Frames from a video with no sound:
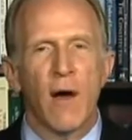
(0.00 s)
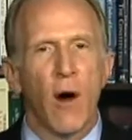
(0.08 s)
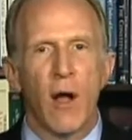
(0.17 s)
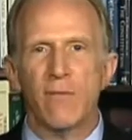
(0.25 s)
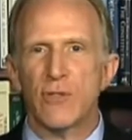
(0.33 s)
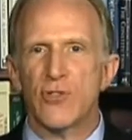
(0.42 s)

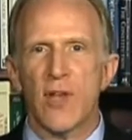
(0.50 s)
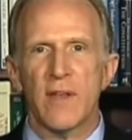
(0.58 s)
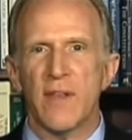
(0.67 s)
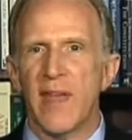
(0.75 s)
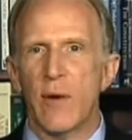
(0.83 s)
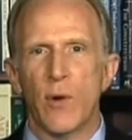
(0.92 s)
All of a
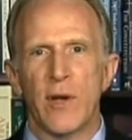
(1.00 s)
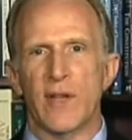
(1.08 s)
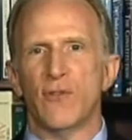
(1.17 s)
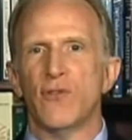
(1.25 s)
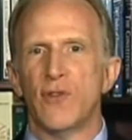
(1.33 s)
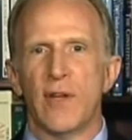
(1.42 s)
sudden, they weren't
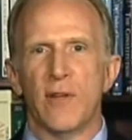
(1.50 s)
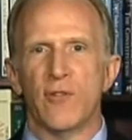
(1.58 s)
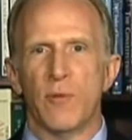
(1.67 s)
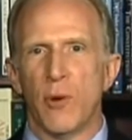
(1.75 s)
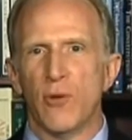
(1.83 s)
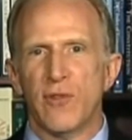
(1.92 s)
interested in
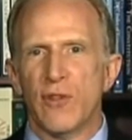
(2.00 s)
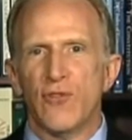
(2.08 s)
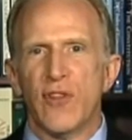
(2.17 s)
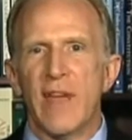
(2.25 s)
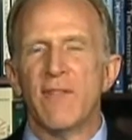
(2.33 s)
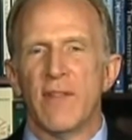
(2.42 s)
supposedly
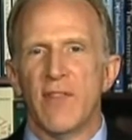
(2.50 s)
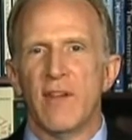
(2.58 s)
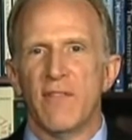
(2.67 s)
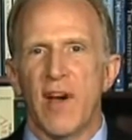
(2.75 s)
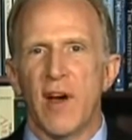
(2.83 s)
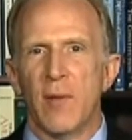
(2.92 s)
saving the
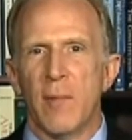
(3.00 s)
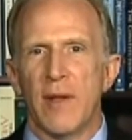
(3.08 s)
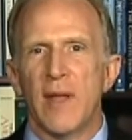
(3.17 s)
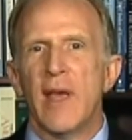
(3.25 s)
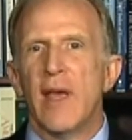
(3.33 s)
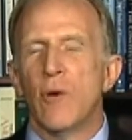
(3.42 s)
environment.